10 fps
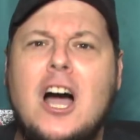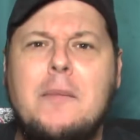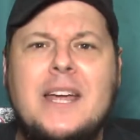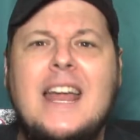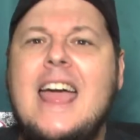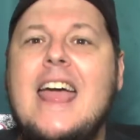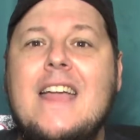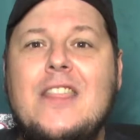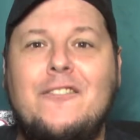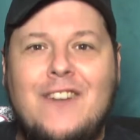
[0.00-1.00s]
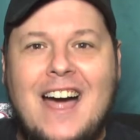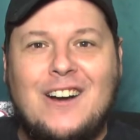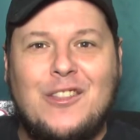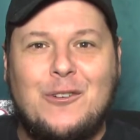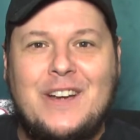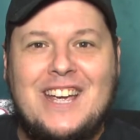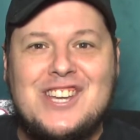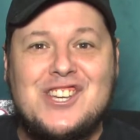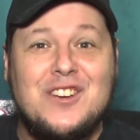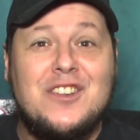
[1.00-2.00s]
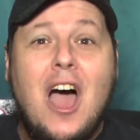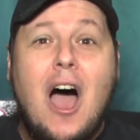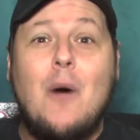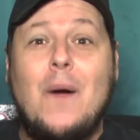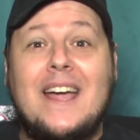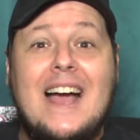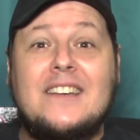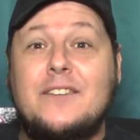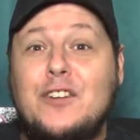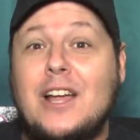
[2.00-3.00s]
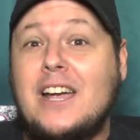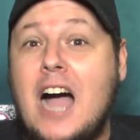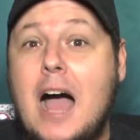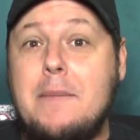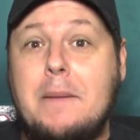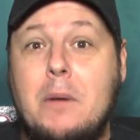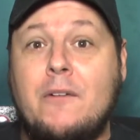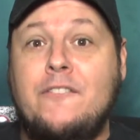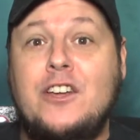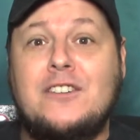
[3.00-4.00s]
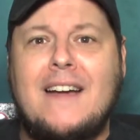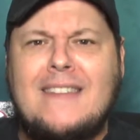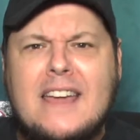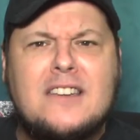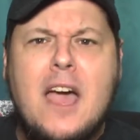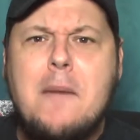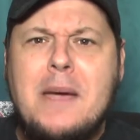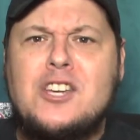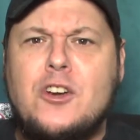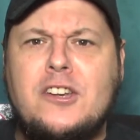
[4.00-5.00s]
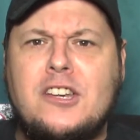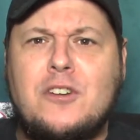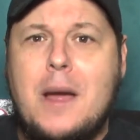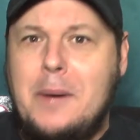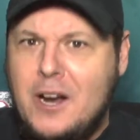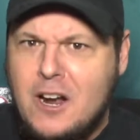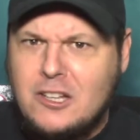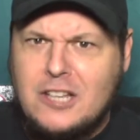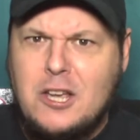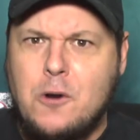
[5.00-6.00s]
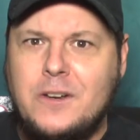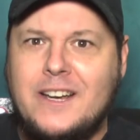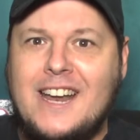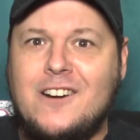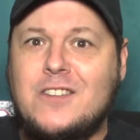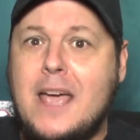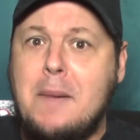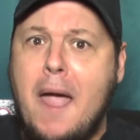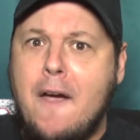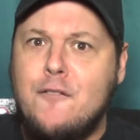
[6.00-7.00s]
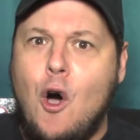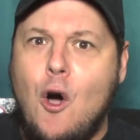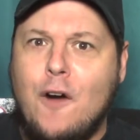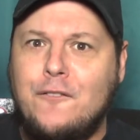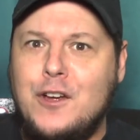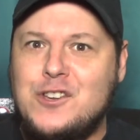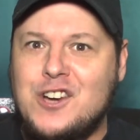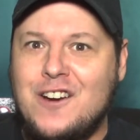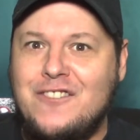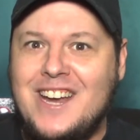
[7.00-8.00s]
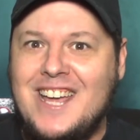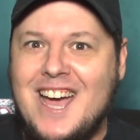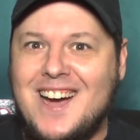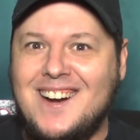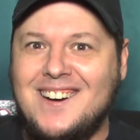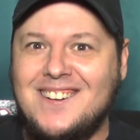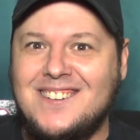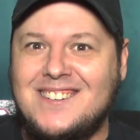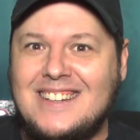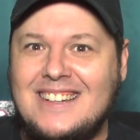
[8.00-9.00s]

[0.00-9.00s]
coming in the final three issues. All right, guys, if you like comic book reviews like this, make sure you subscribe here to Toned In Entertainment for future videos.